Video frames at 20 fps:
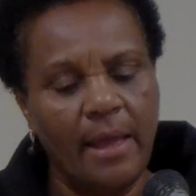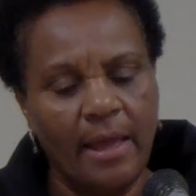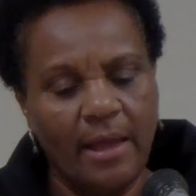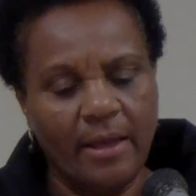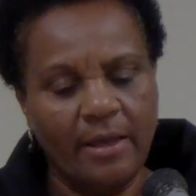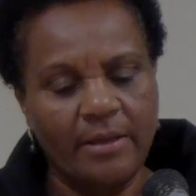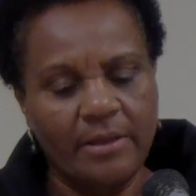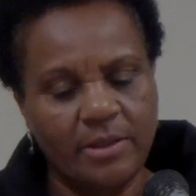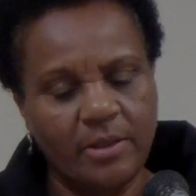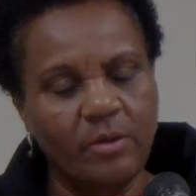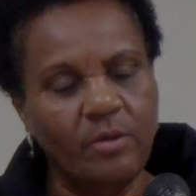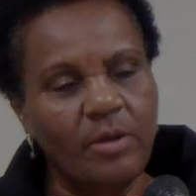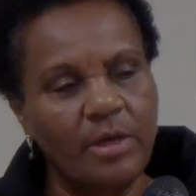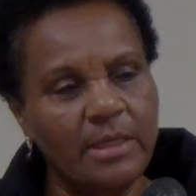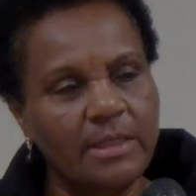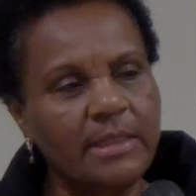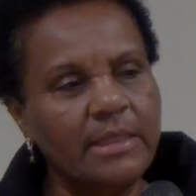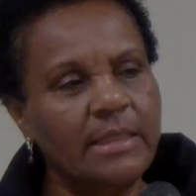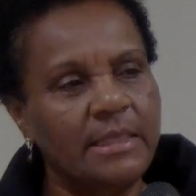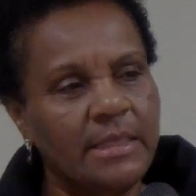Because soon
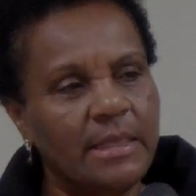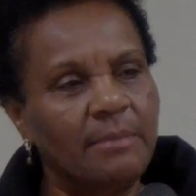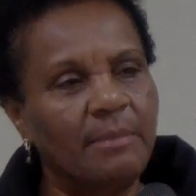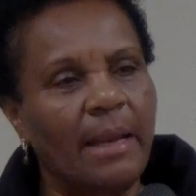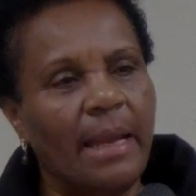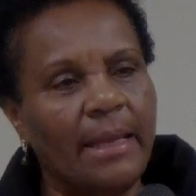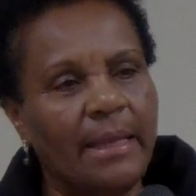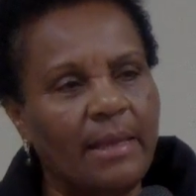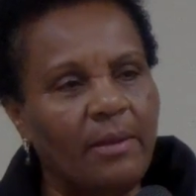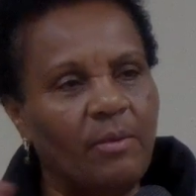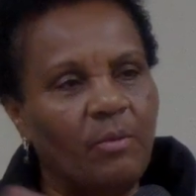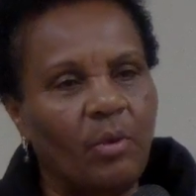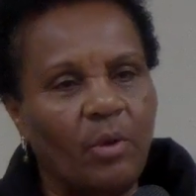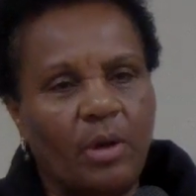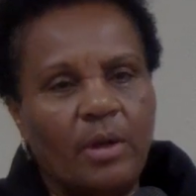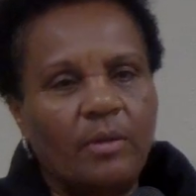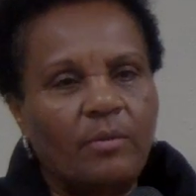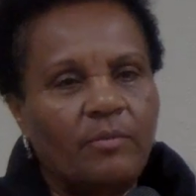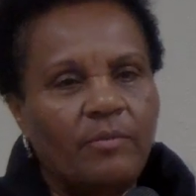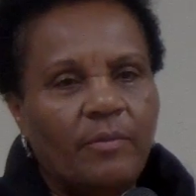as he seemed like he
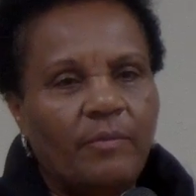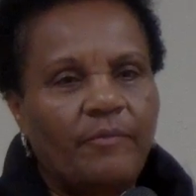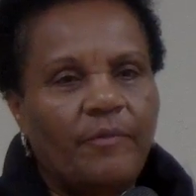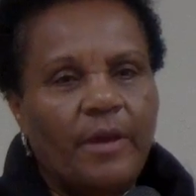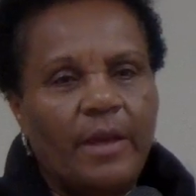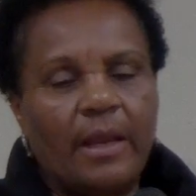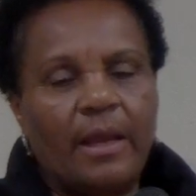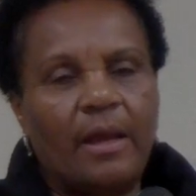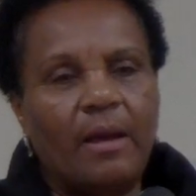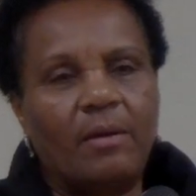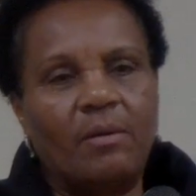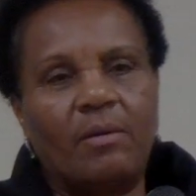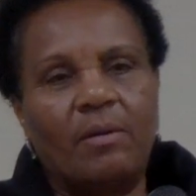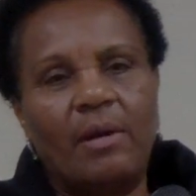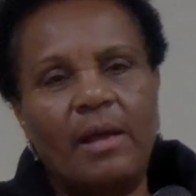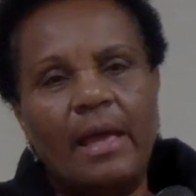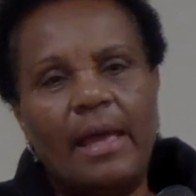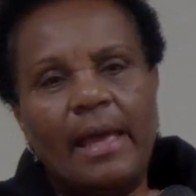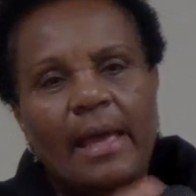wanted finna go,